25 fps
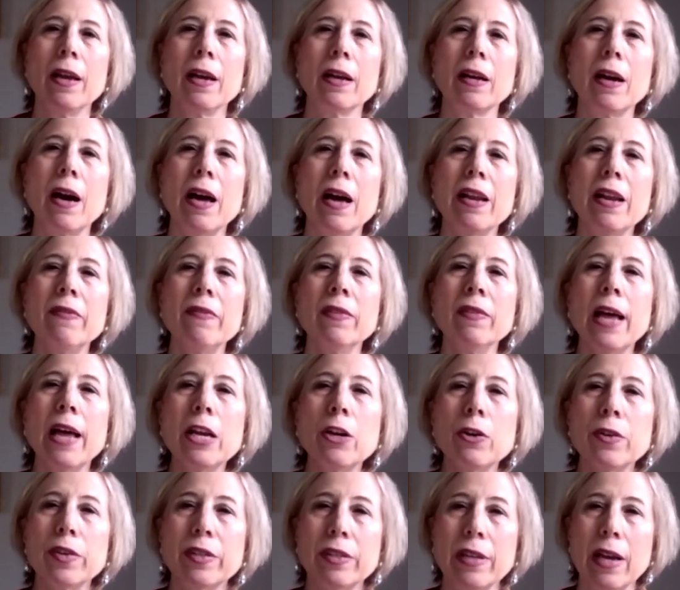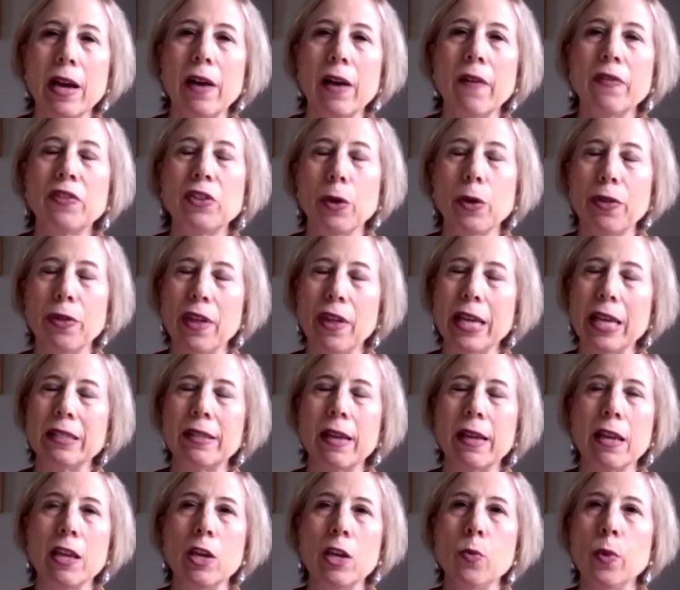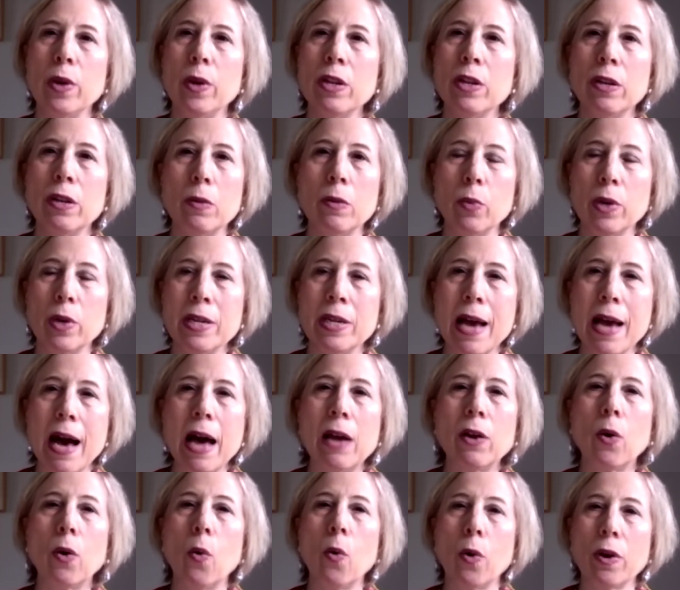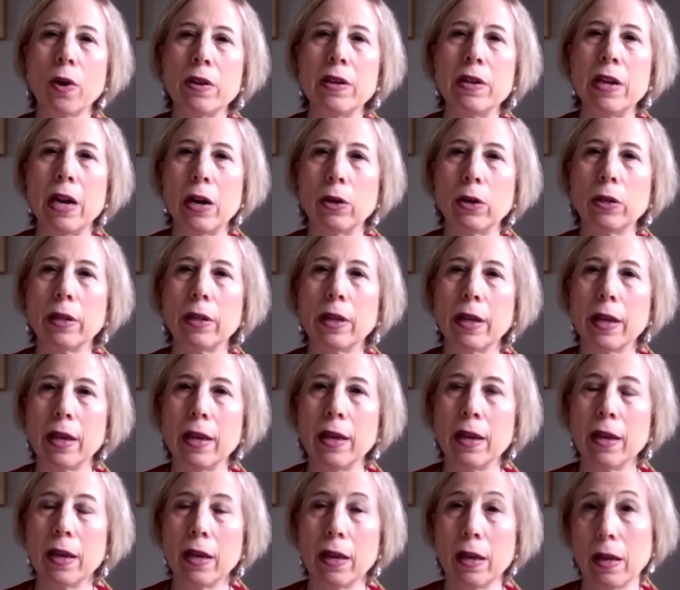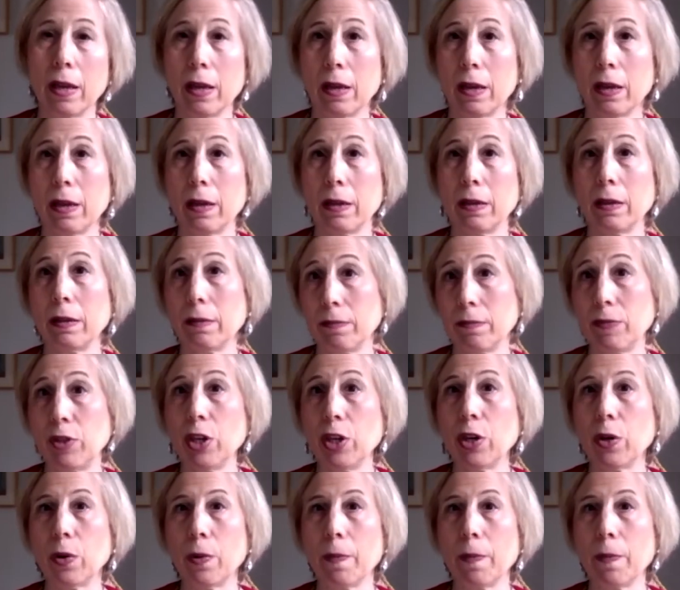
kind of let yourself do things that you would not ordinarily do.